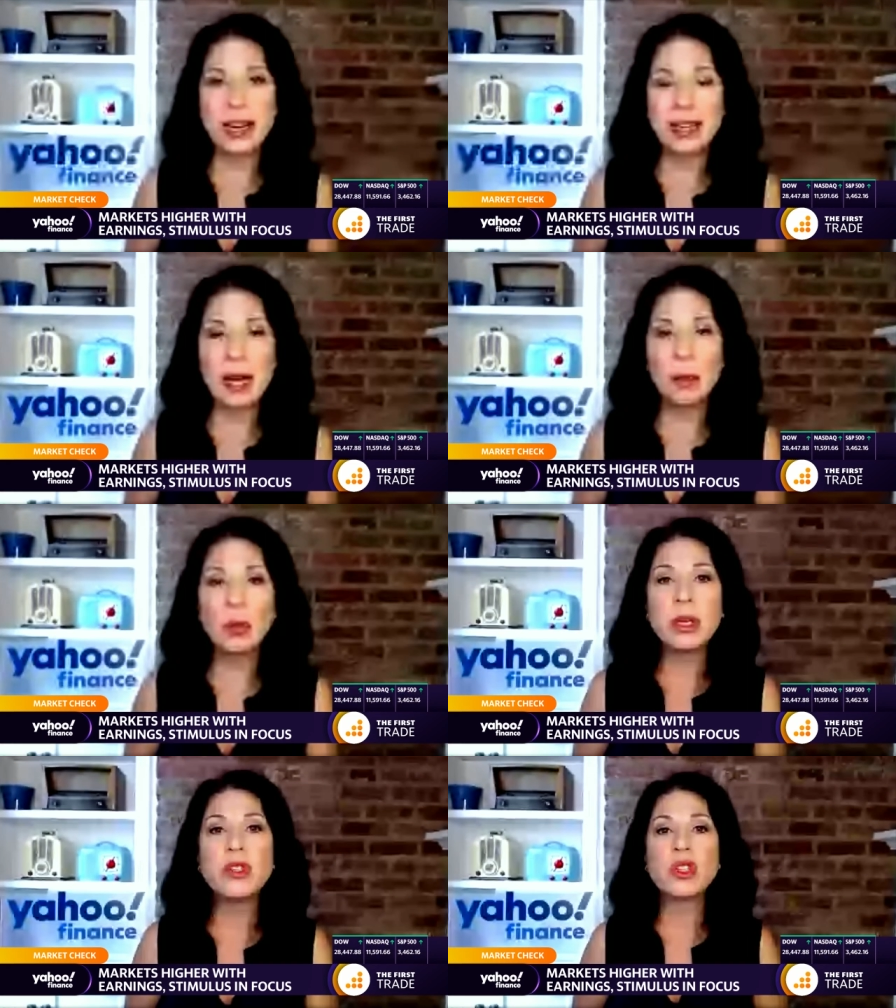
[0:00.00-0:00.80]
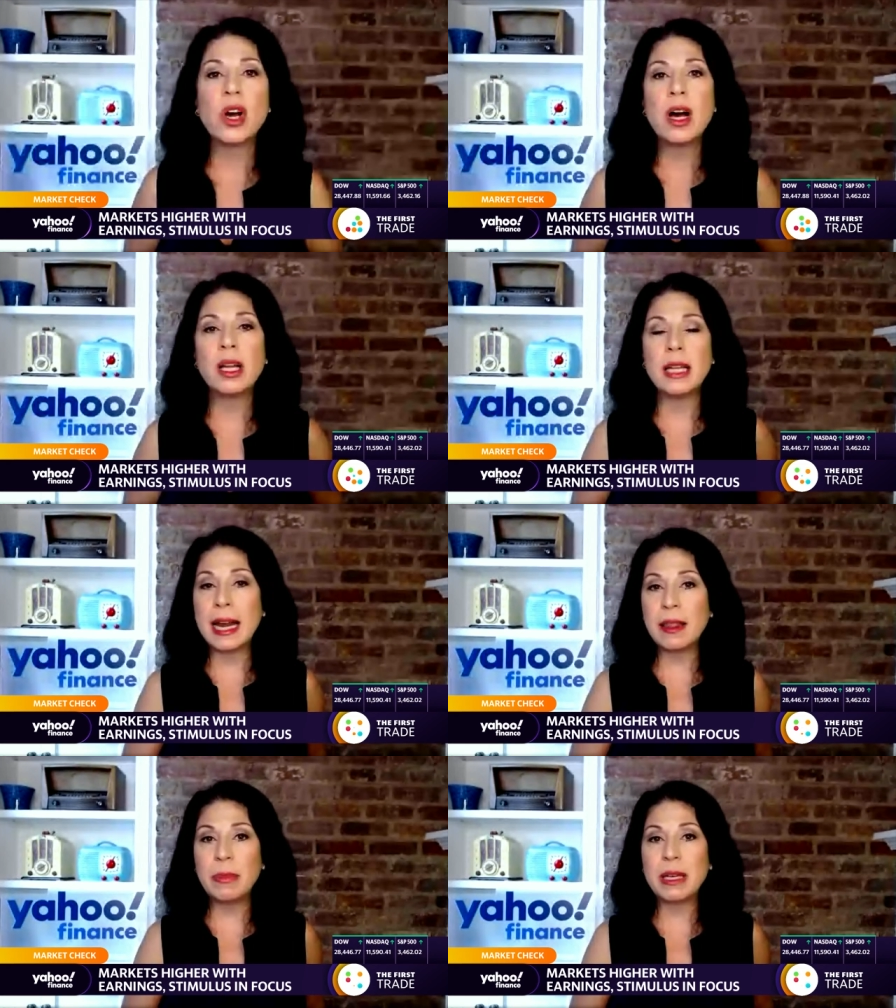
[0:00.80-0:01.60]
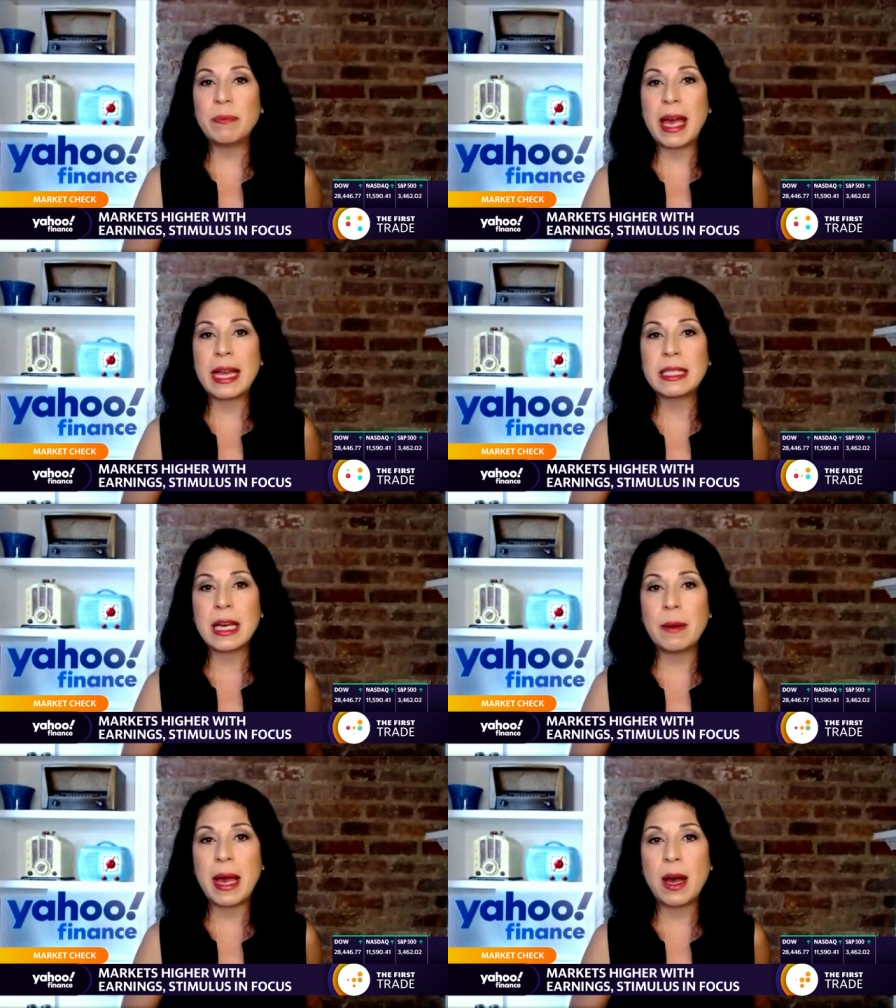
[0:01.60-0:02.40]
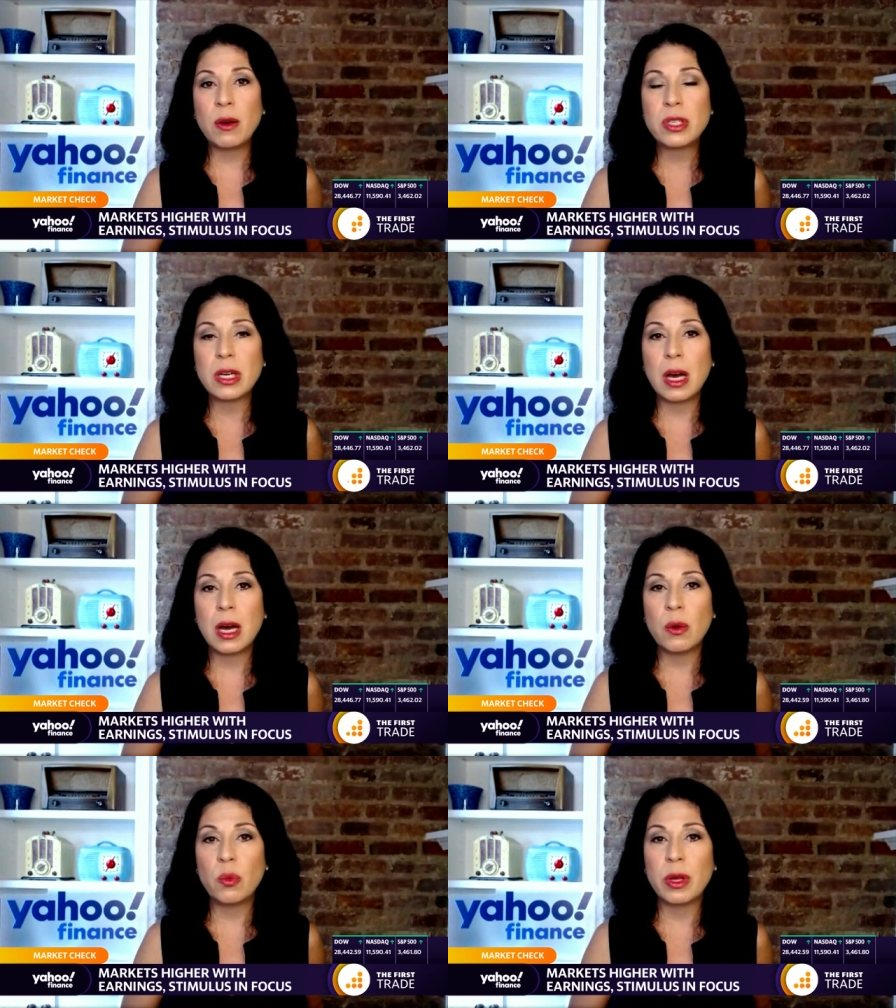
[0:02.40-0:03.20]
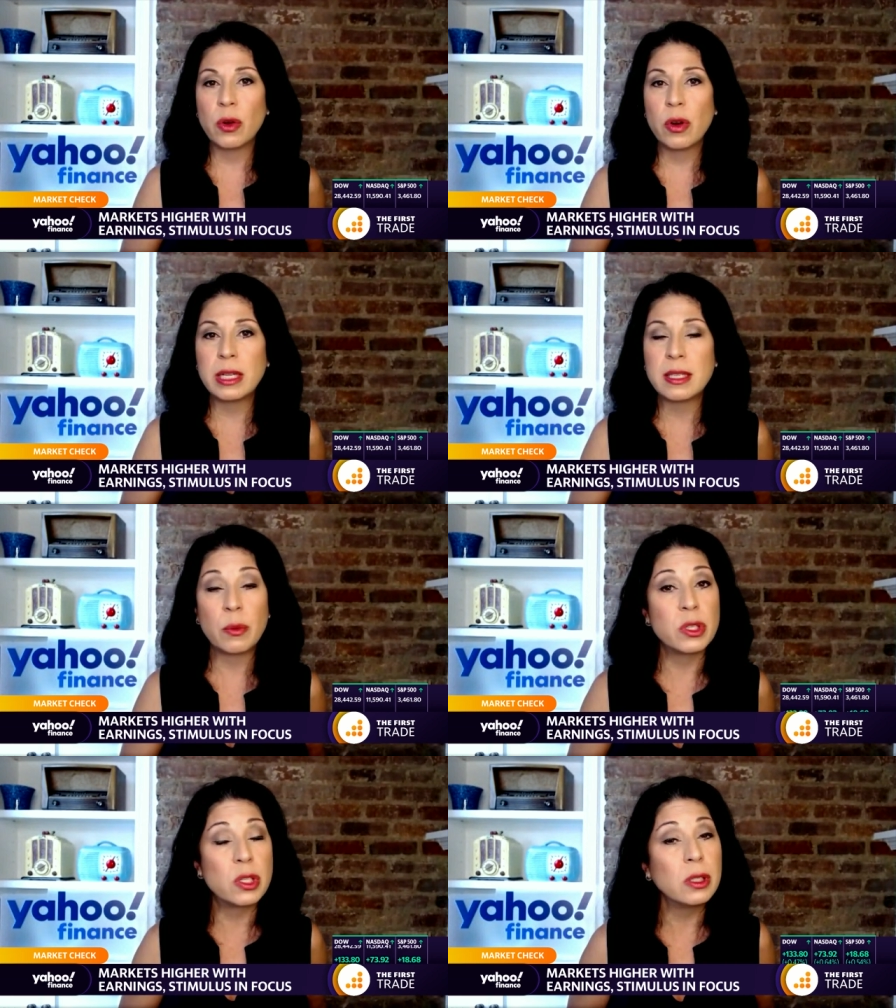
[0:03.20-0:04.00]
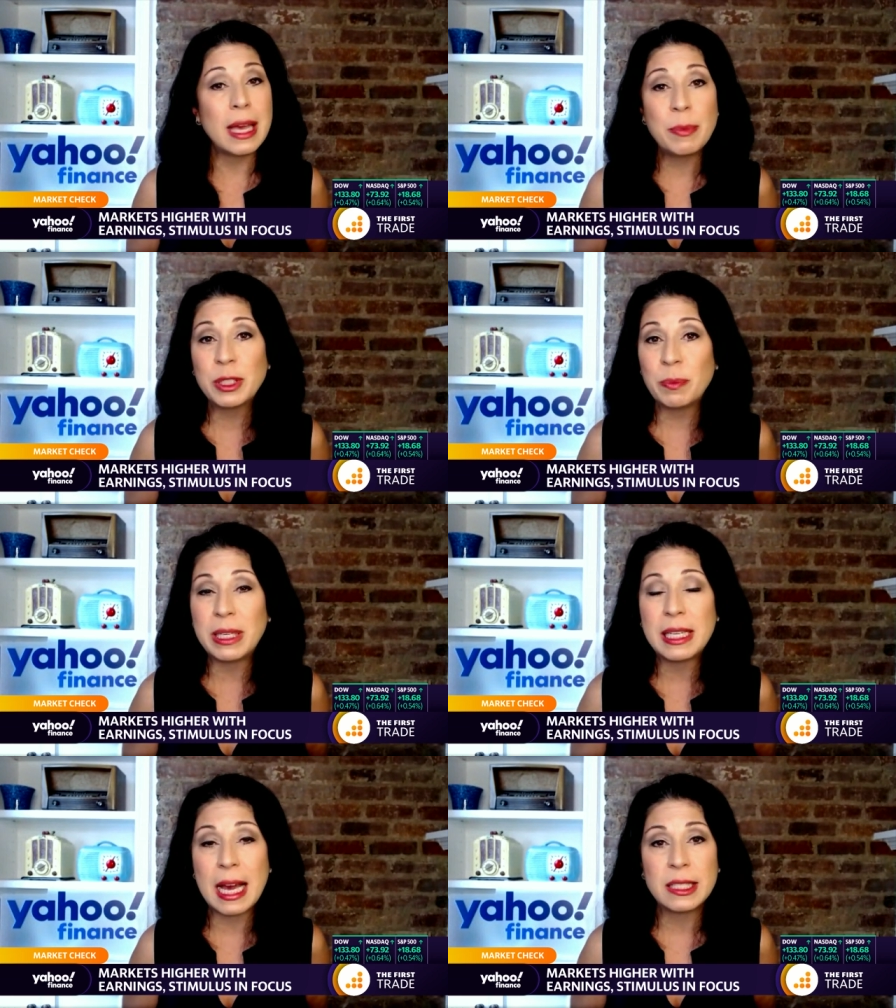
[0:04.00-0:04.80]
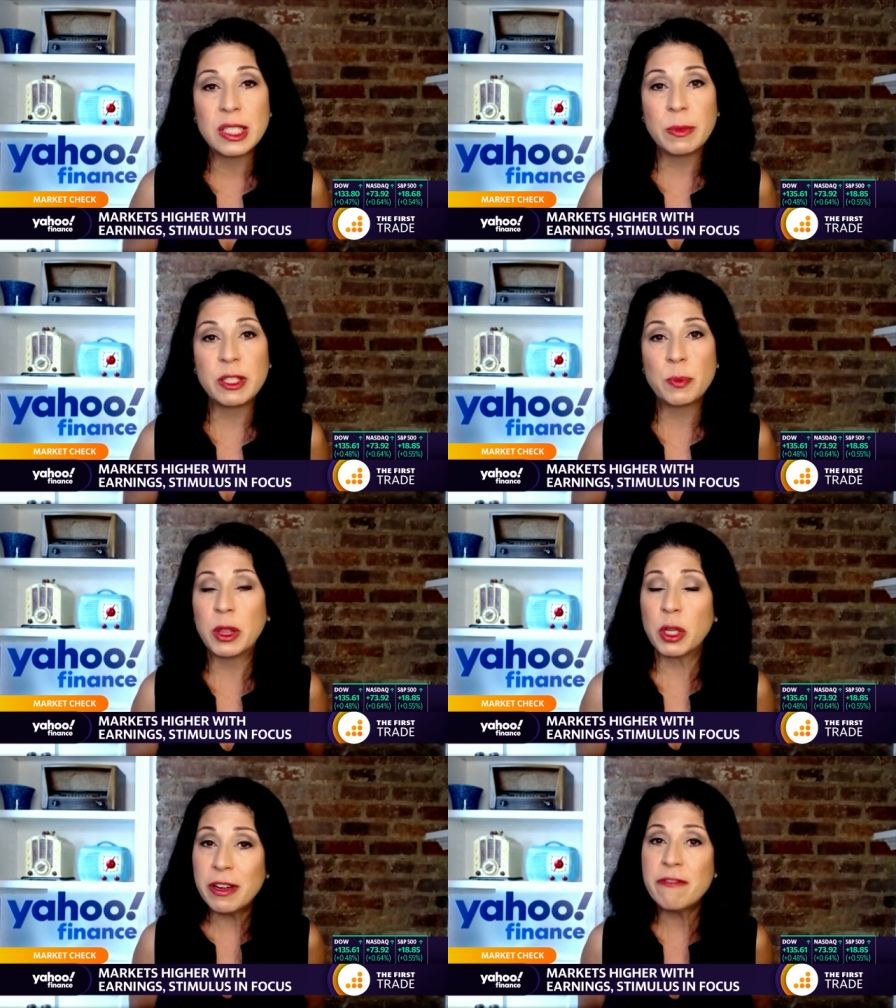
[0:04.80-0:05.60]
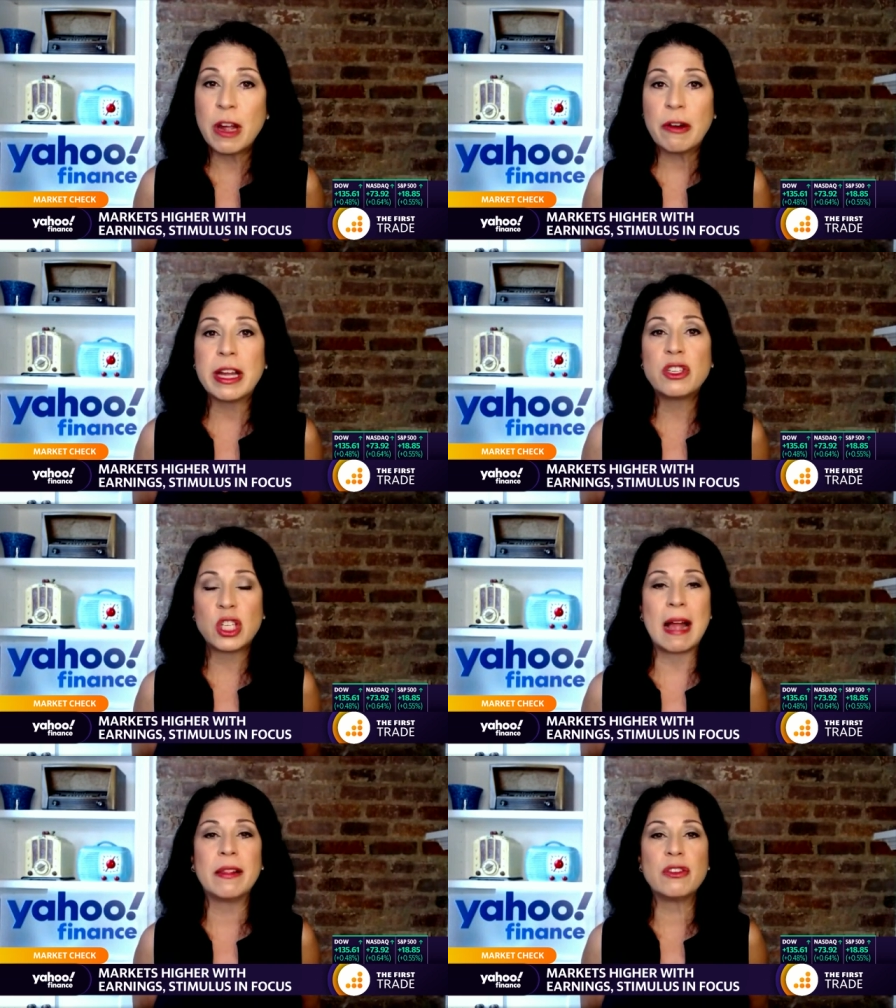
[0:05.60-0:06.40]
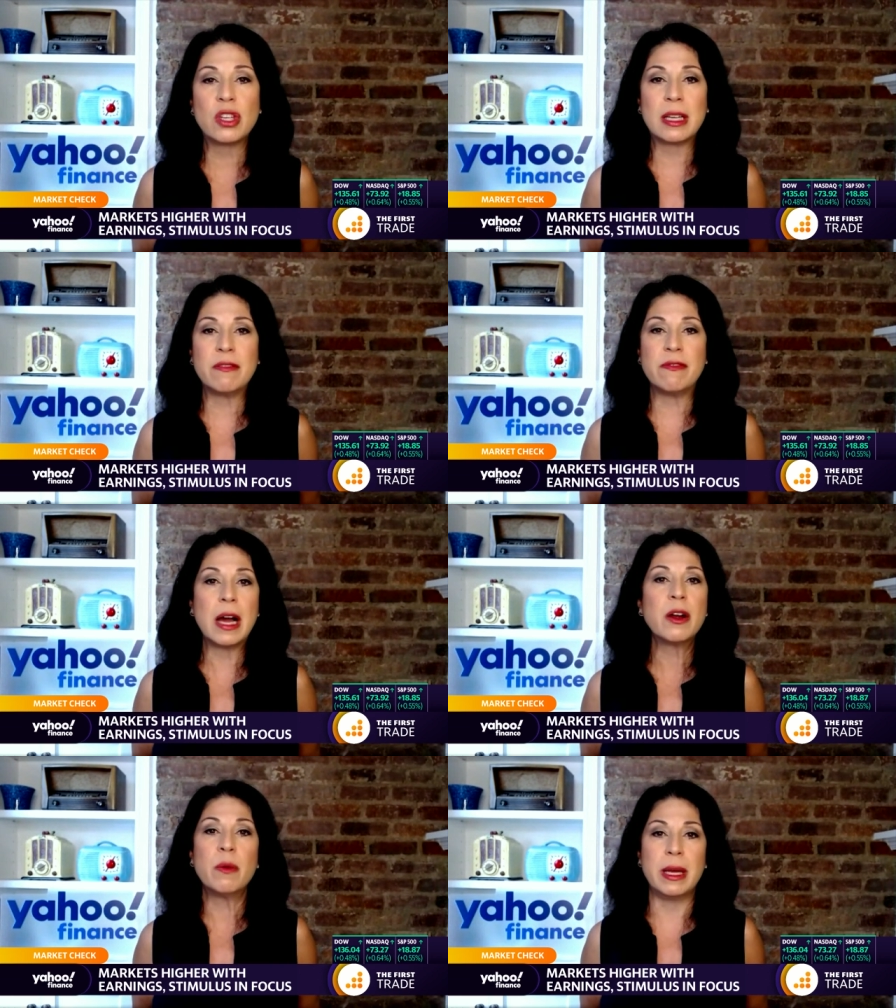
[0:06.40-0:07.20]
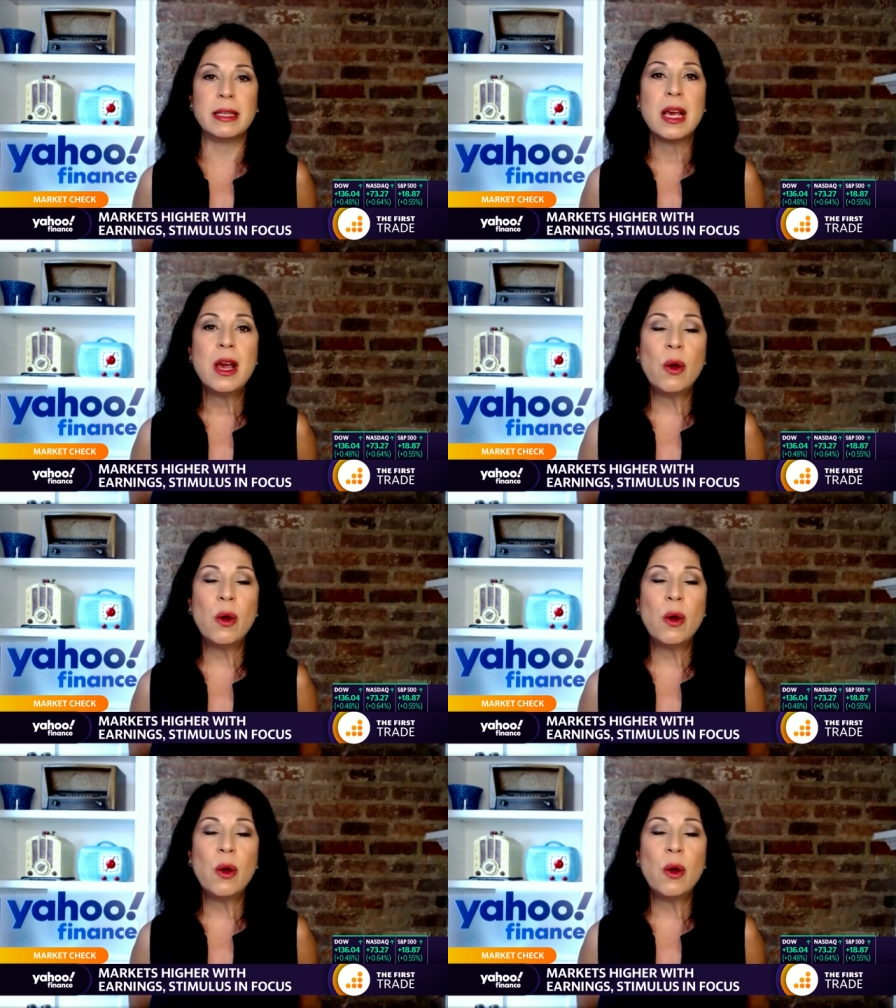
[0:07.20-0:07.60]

right now? I mean, we saw a lot of the big banks come out with earnings that were still able to beat estimates, but they're in a very challenging environment.